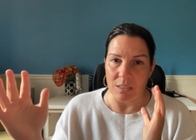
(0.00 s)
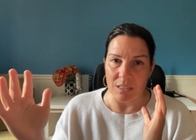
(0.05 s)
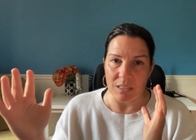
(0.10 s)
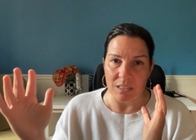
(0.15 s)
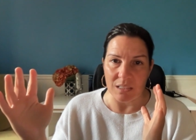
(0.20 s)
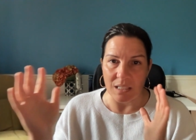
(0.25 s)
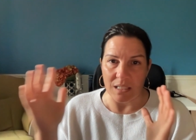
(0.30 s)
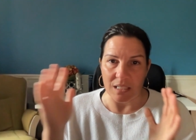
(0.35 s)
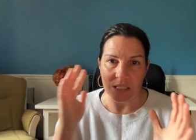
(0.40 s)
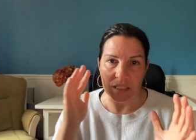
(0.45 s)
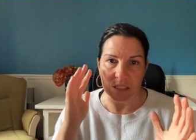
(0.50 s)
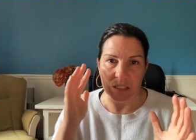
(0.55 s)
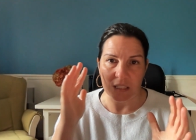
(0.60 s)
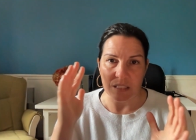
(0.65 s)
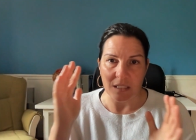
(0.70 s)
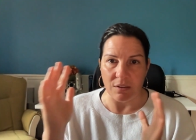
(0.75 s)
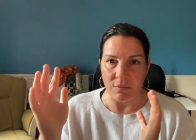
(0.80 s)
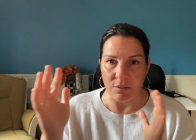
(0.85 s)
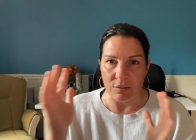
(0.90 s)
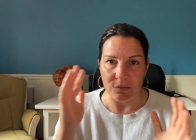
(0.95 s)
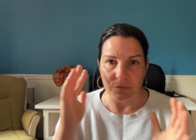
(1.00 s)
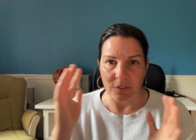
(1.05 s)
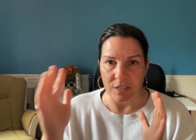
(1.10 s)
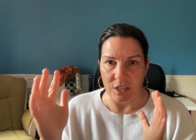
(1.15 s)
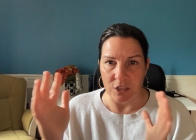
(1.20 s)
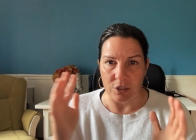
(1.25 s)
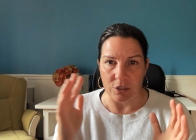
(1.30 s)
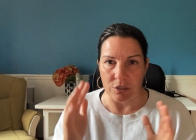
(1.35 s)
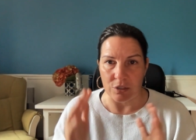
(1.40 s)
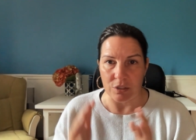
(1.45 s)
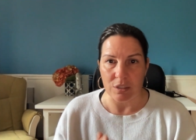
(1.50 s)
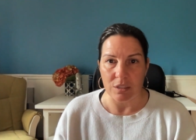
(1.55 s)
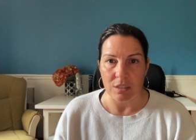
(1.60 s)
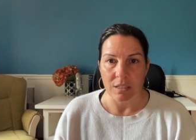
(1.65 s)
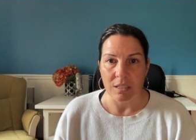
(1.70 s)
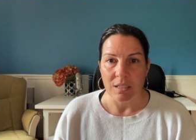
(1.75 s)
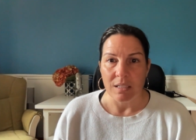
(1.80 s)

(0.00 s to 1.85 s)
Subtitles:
6, 7 figures,